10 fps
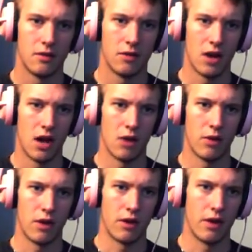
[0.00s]
No,
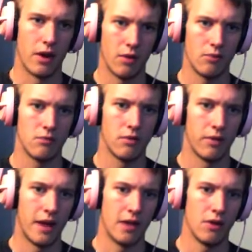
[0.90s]
no, no, no, no.
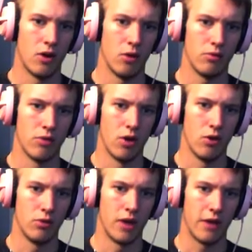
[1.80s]
That, oh, no,
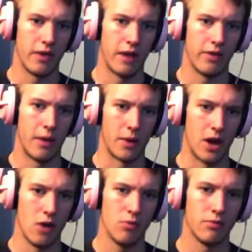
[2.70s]
not, not, there we
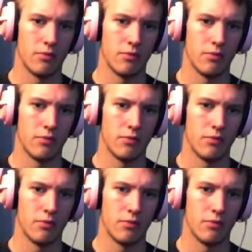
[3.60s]
go.